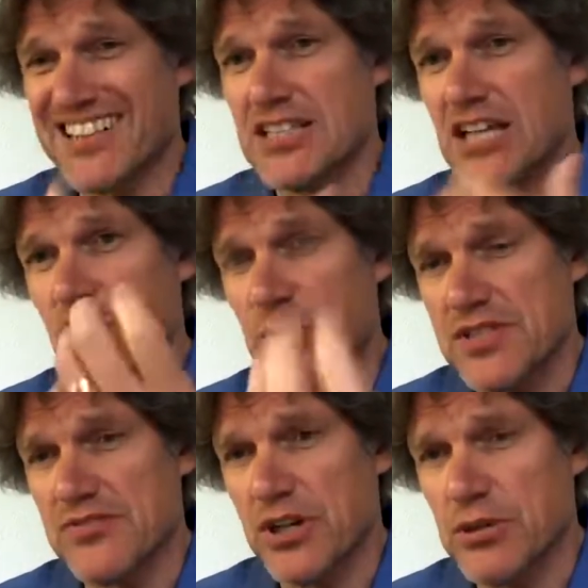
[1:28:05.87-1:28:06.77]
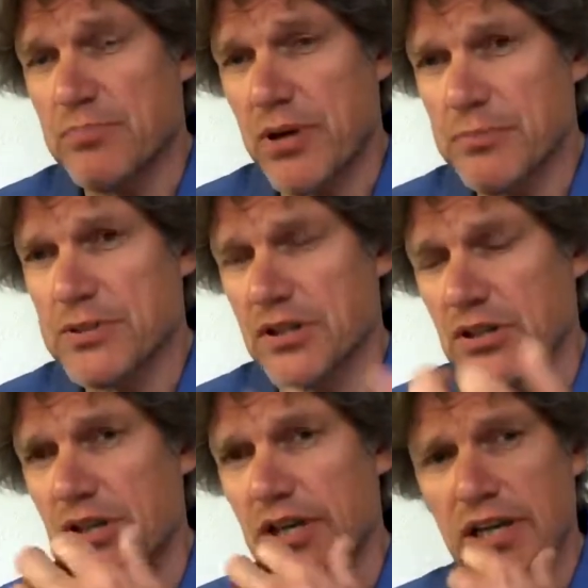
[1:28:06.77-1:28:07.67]
and as now is very
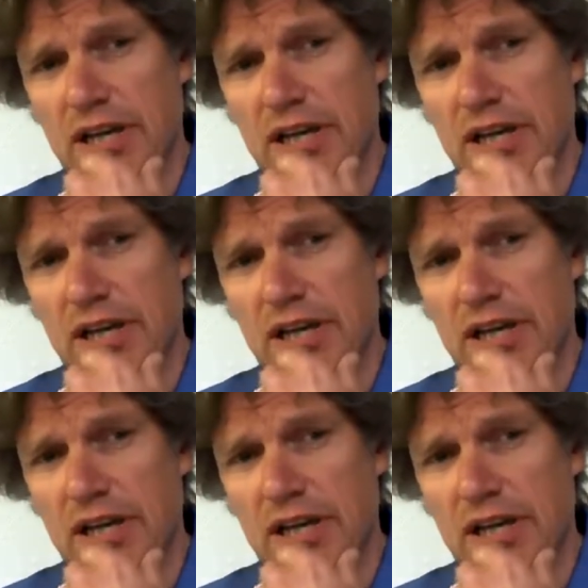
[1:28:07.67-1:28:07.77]
popular